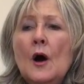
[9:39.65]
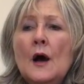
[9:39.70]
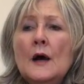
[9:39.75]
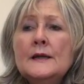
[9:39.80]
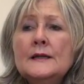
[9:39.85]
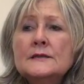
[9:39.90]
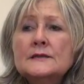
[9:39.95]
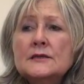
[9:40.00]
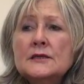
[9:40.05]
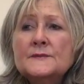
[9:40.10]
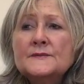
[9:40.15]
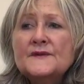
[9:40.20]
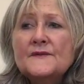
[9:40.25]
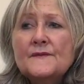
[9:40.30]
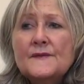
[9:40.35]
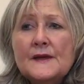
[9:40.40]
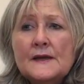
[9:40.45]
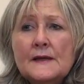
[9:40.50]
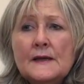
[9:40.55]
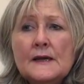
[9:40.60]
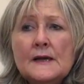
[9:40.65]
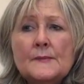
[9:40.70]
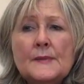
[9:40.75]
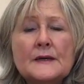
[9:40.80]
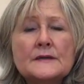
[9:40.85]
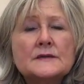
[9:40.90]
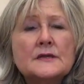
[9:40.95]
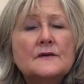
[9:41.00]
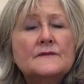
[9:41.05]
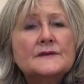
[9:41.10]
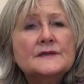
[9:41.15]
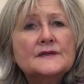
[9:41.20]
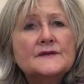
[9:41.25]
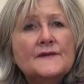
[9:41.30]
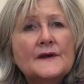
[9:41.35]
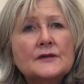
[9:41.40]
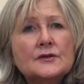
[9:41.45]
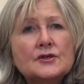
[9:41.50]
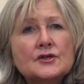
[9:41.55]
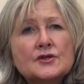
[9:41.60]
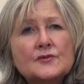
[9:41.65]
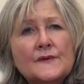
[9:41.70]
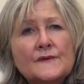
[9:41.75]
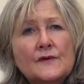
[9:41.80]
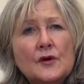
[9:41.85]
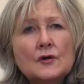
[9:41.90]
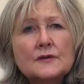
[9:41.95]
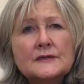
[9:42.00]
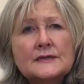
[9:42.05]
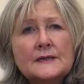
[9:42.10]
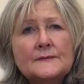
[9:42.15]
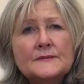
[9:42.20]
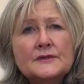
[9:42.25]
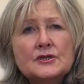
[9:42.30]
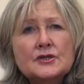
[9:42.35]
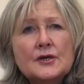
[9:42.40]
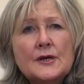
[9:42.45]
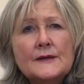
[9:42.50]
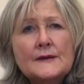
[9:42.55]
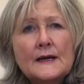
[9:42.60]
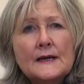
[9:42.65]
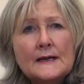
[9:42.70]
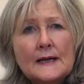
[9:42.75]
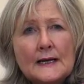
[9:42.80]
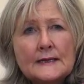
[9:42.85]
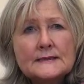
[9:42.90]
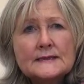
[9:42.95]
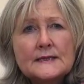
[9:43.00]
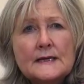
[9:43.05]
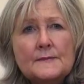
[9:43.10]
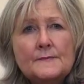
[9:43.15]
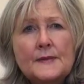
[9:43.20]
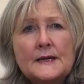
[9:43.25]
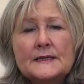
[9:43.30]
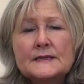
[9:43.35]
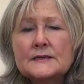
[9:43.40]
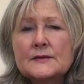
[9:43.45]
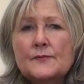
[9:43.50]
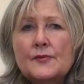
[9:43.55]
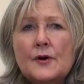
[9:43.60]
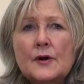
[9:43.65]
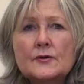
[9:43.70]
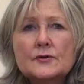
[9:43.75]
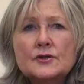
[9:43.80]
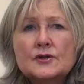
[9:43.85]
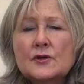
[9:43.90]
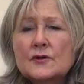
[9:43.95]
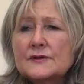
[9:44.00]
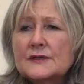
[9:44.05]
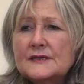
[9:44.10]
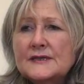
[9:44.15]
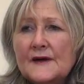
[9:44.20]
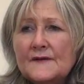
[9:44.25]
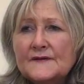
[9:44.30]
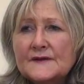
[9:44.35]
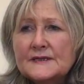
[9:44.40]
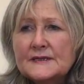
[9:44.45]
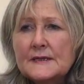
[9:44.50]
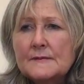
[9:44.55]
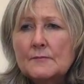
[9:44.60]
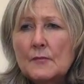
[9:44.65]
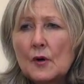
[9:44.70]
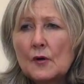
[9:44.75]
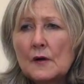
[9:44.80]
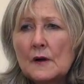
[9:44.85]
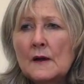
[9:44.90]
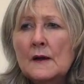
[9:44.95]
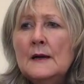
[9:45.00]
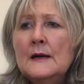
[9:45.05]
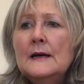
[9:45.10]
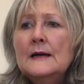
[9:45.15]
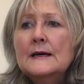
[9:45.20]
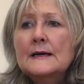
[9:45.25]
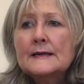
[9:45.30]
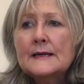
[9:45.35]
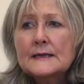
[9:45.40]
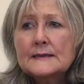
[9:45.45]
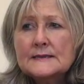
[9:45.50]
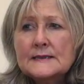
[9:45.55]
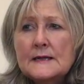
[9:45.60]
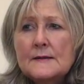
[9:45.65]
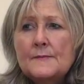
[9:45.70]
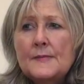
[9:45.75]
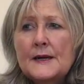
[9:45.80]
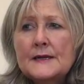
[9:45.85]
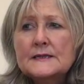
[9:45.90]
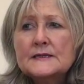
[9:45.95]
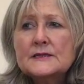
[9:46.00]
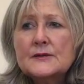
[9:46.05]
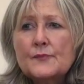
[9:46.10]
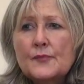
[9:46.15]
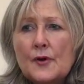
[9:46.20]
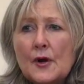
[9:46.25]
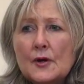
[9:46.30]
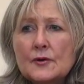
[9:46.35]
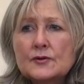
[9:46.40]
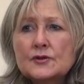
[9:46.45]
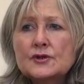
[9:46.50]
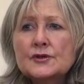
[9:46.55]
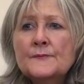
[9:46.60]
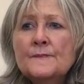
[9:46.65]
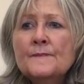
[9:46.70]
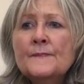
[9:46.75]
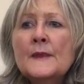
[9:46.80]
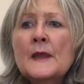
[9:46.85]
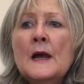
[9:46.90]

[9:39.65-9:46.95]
And in terms of thinking about our interventions, we've got to demonstrate that asset-based approach, not a deficit model, an asset-based approach,